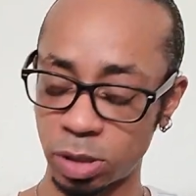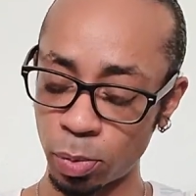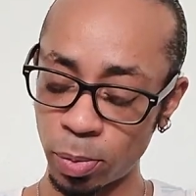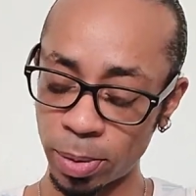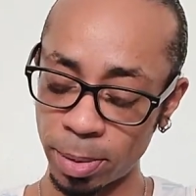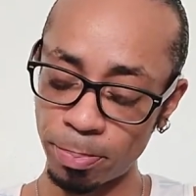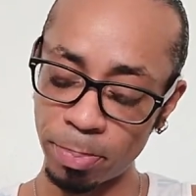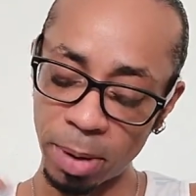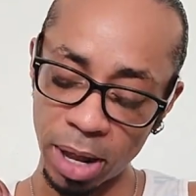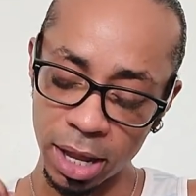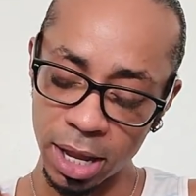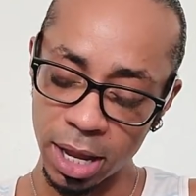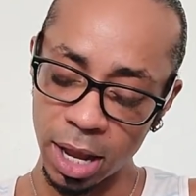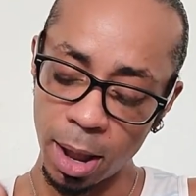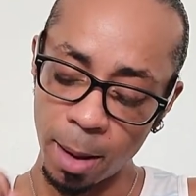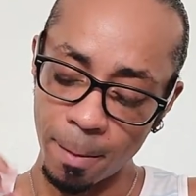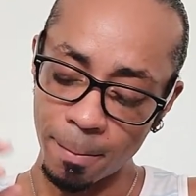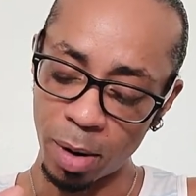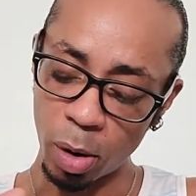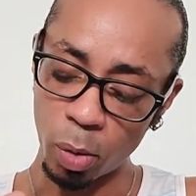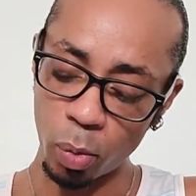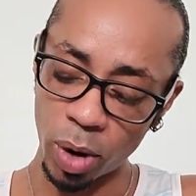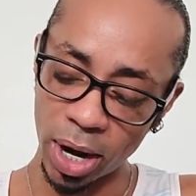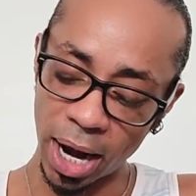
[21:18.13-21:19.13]
But but
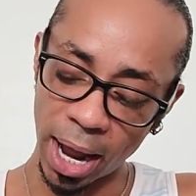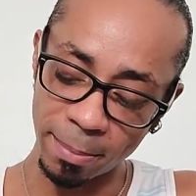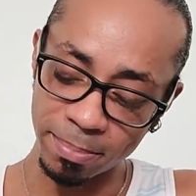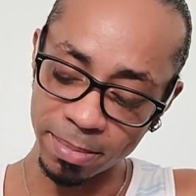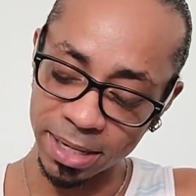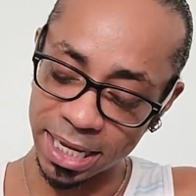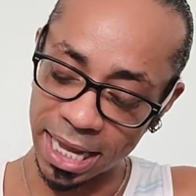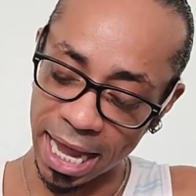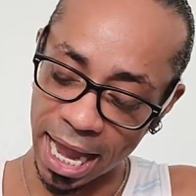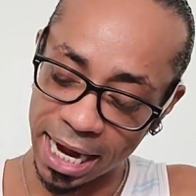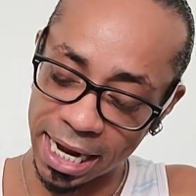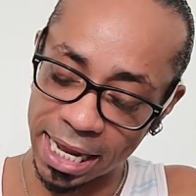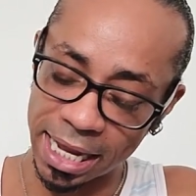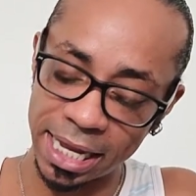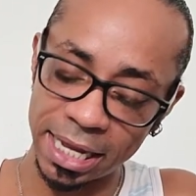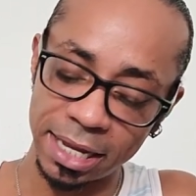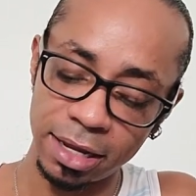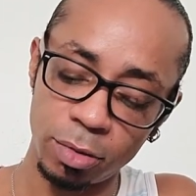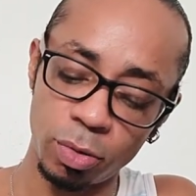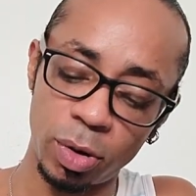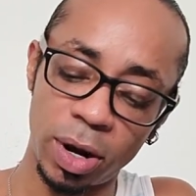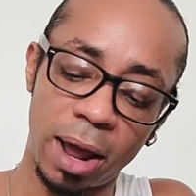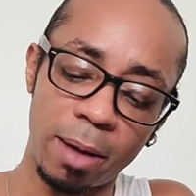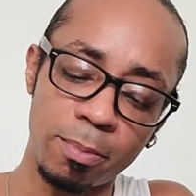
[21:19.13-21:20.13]
but what I'm
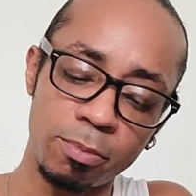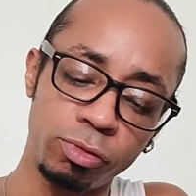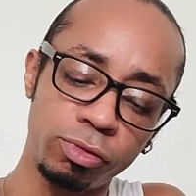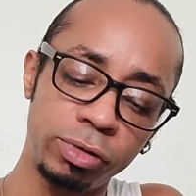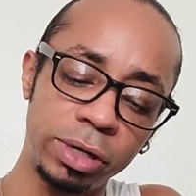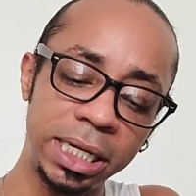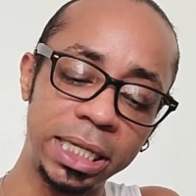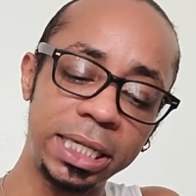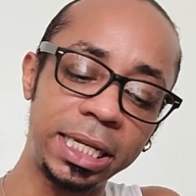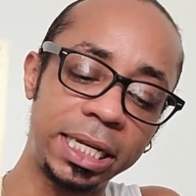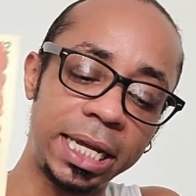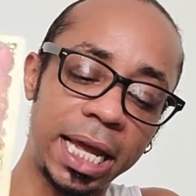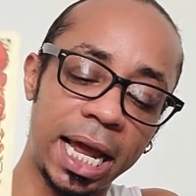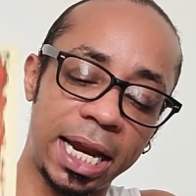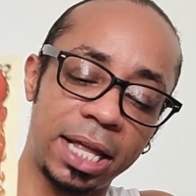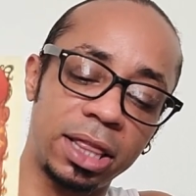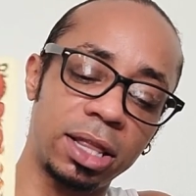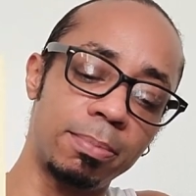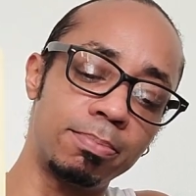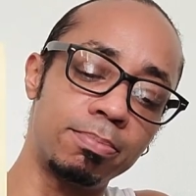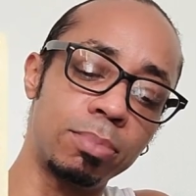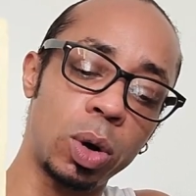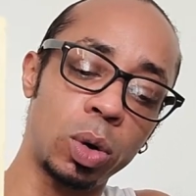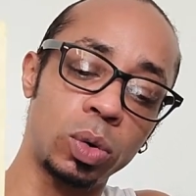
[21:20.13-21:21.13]
getting, what I'm really
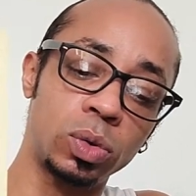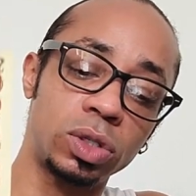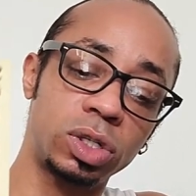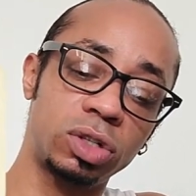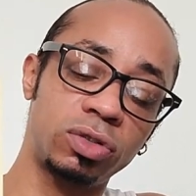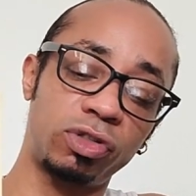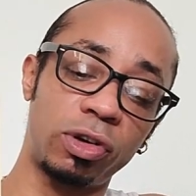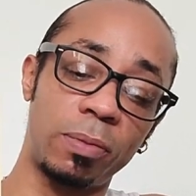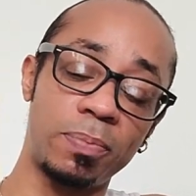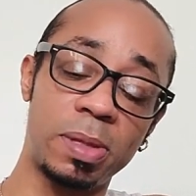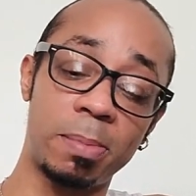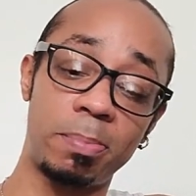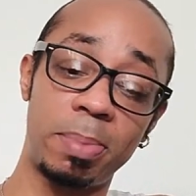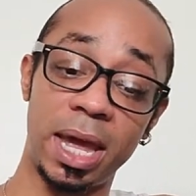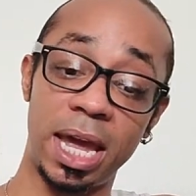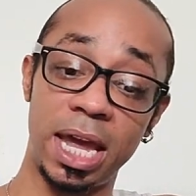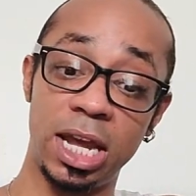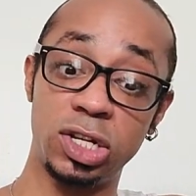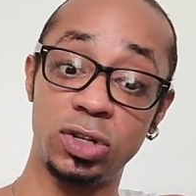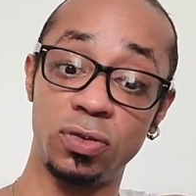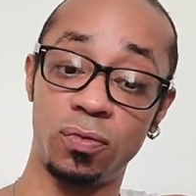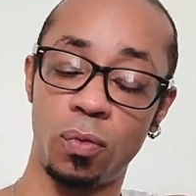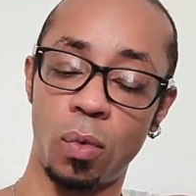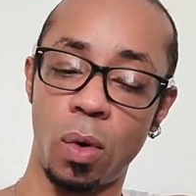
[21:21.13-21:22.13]
getting the most from the
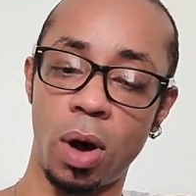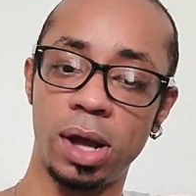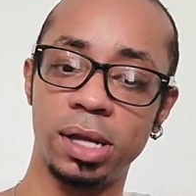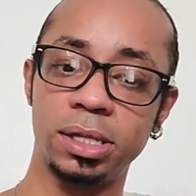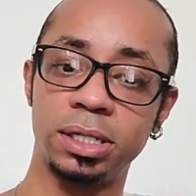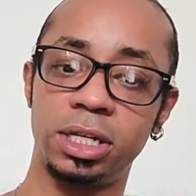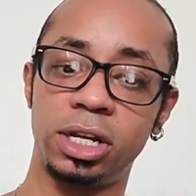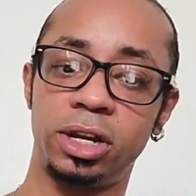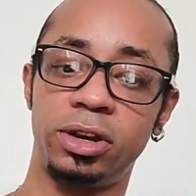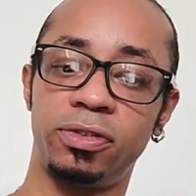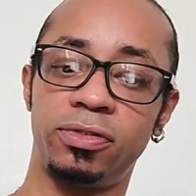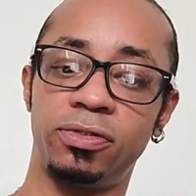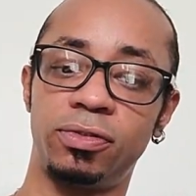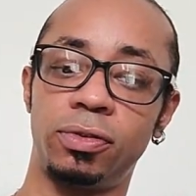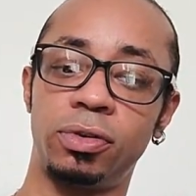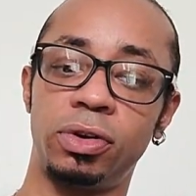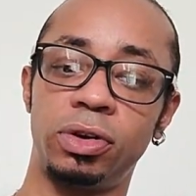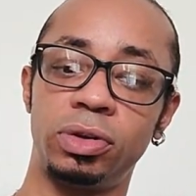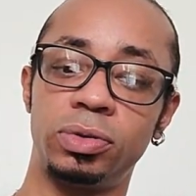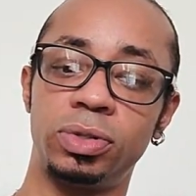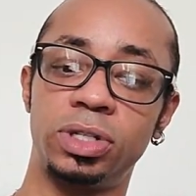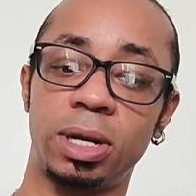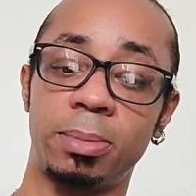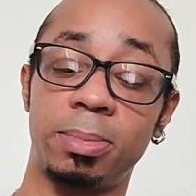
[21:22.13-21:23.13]
page of wands here for
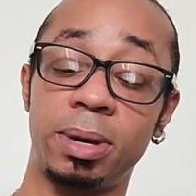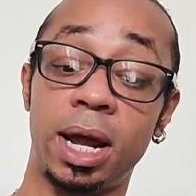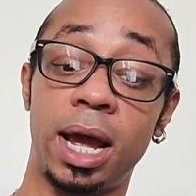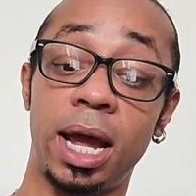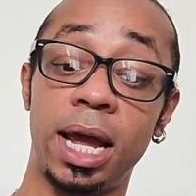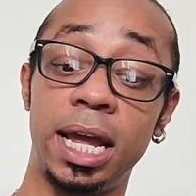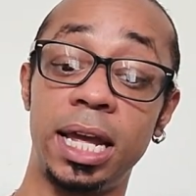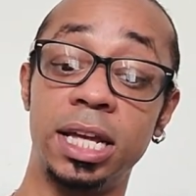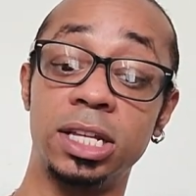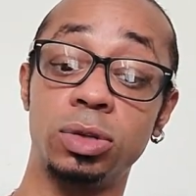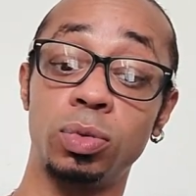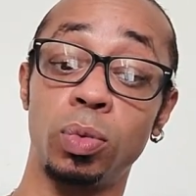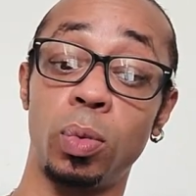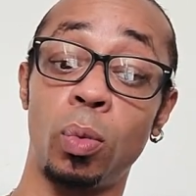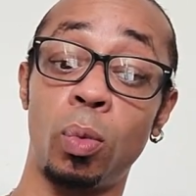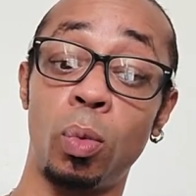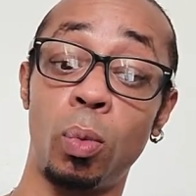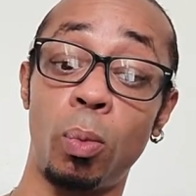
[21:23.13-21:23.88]
you Gemini is